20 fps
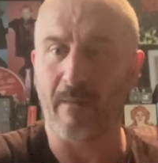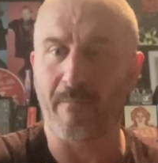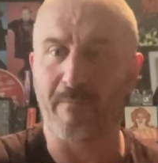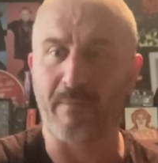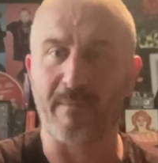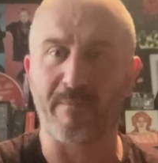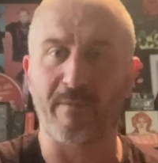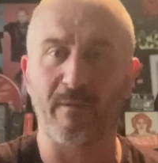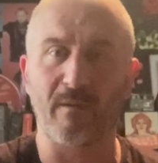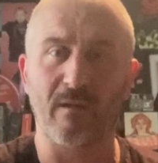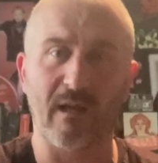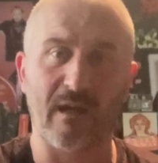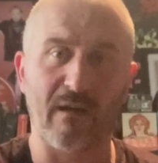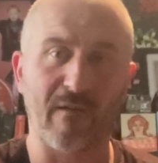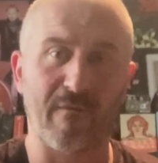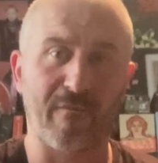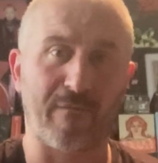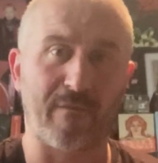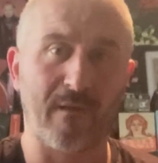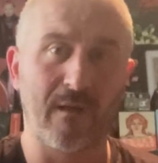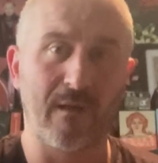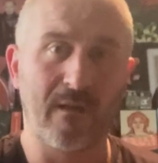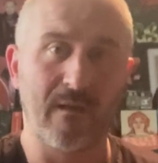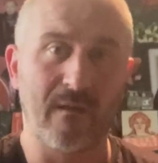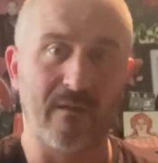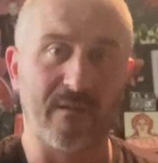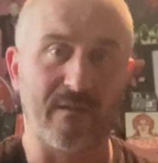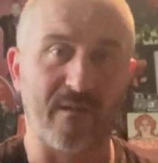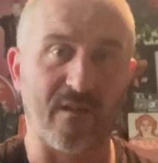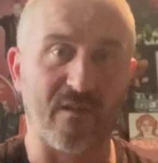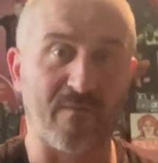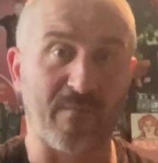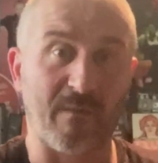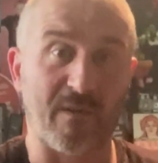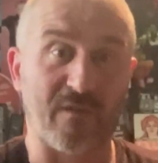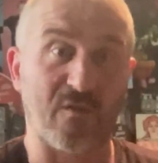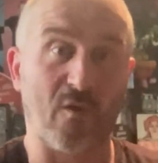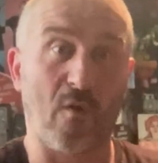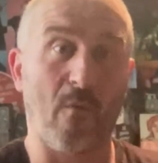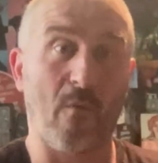People have
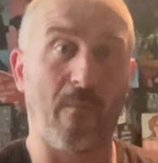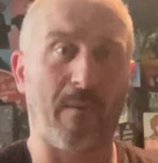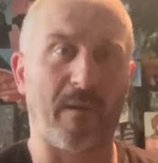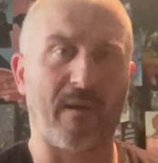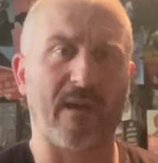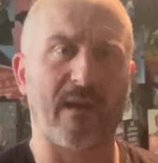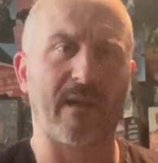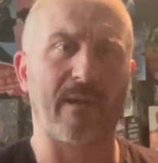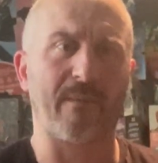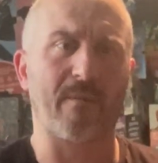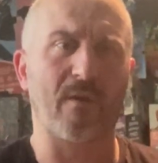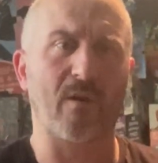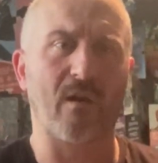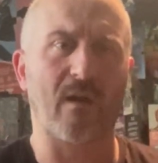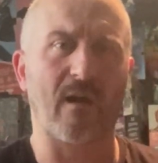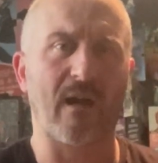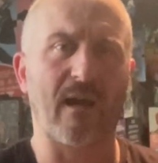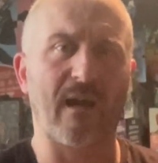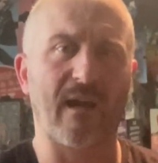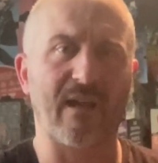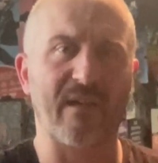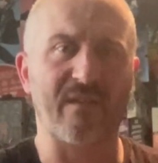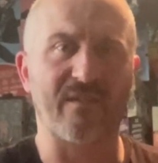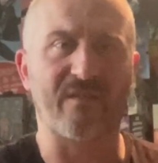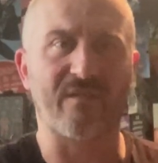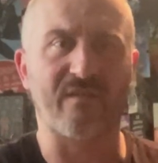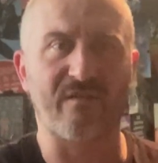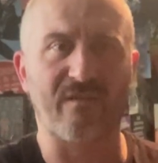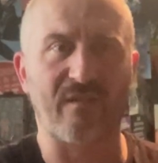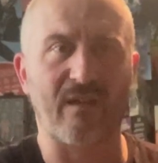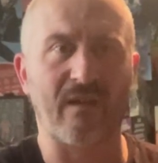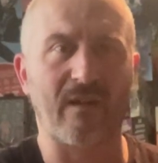dismissed Oppenheimer as,